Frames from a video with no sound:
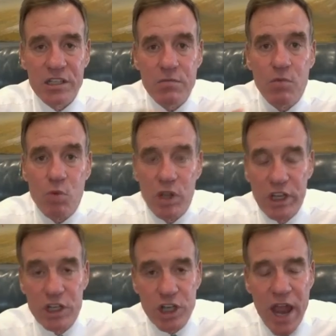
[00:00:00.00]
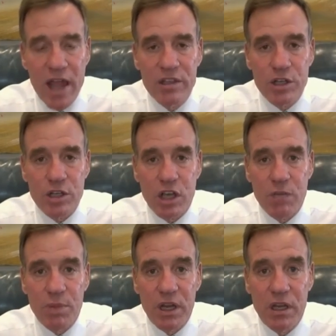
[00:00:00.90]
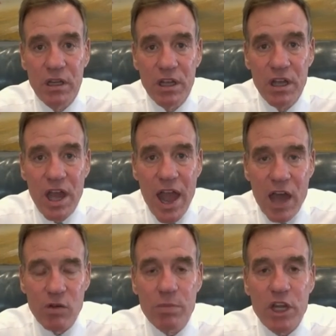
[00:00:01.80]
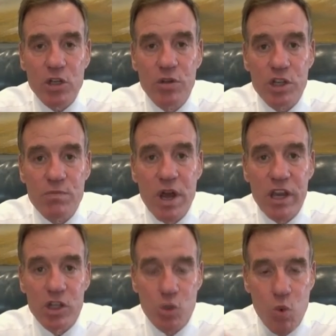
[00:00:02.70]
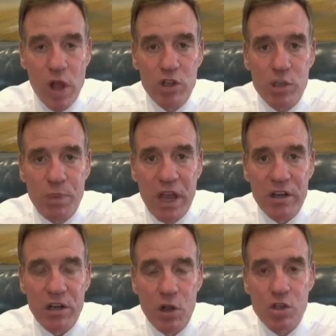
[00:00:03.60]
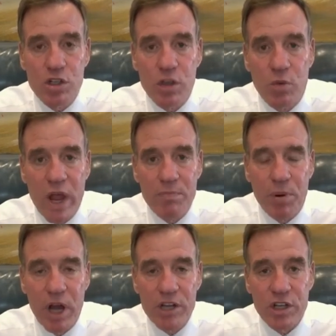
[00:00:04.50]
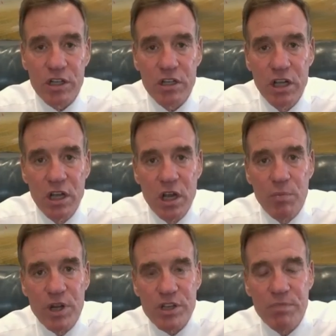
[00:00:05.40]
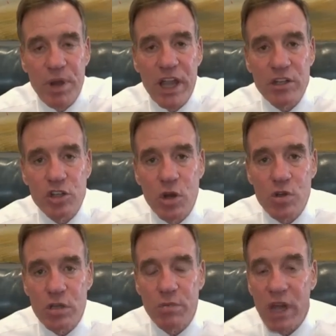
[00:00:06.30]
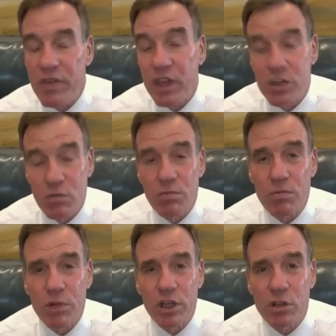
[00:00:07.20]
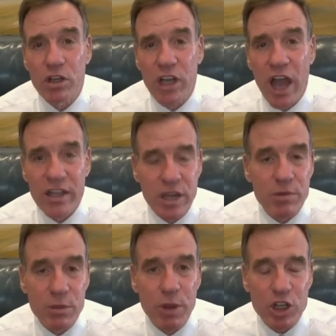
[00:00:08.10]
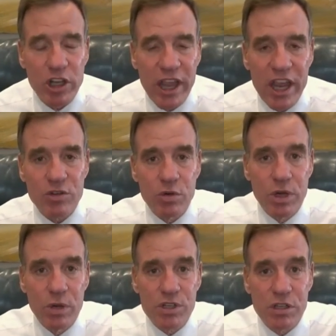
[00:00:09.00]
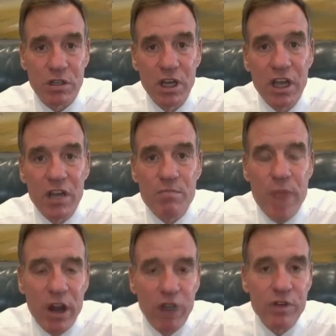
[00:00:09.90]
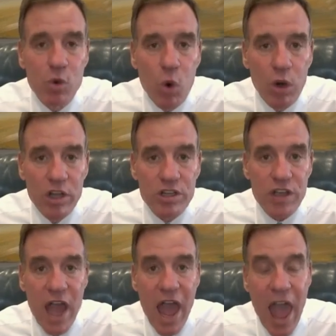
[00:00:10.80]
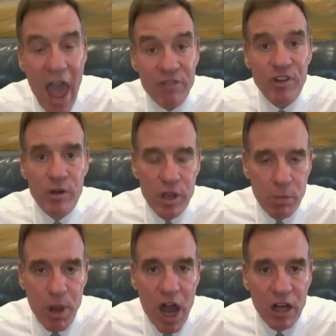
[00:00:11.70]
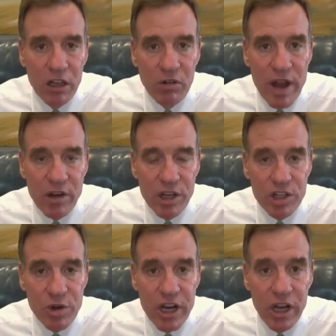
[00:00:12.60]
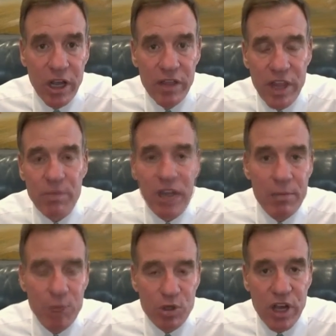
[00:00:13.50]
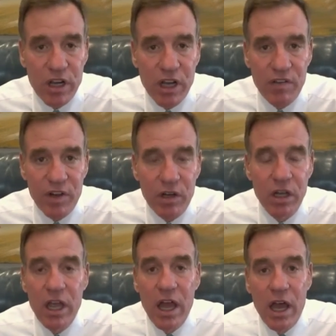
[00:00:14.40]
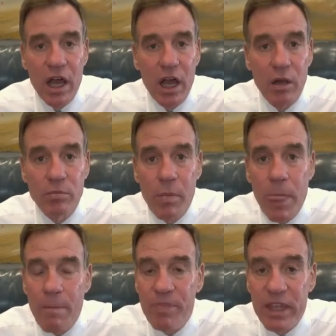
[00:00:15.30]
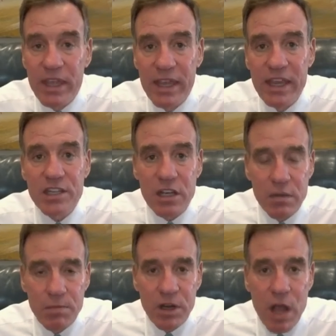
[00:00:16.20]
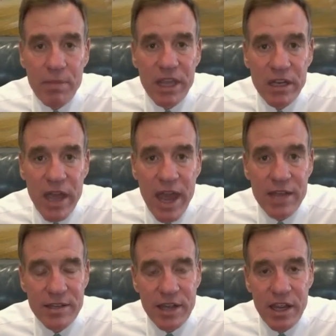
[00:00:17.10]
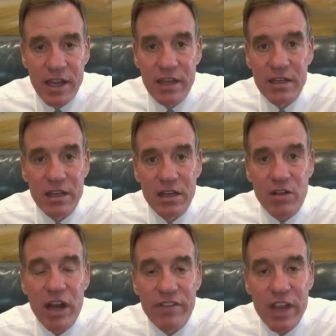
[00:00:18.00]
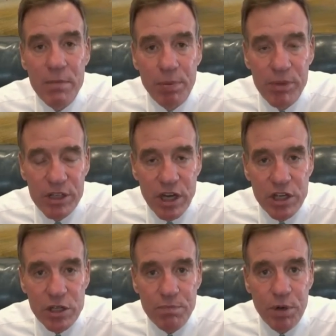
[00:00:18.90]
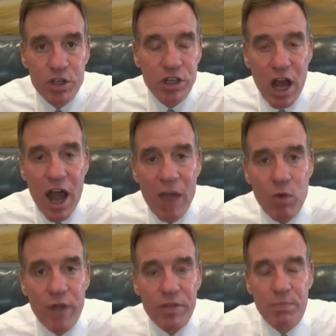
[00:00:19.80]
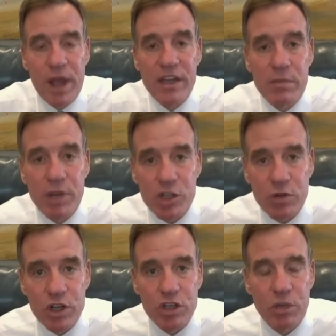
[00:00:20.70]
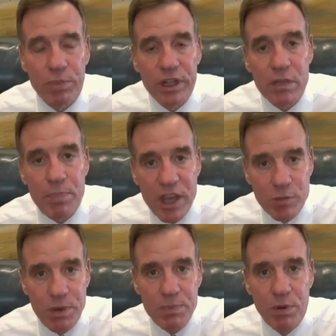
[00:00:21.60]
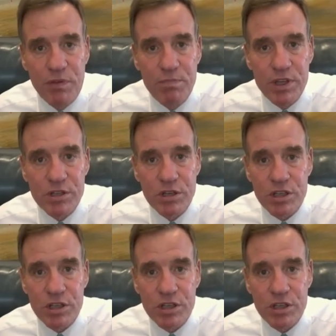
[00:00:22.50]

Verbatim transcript: really challenge is going to be how do we make sure this money is well spent, goes to the right projects? President Biden chose somebody I think is a really good guy. His name is Mitch Landrieu. He was the mayor of New Orleans after the debacle around Katrina and then became lieutenant governor. Um, he's come in as a you know, kind of implementation person. I want the Biden administration to bring the best people from business,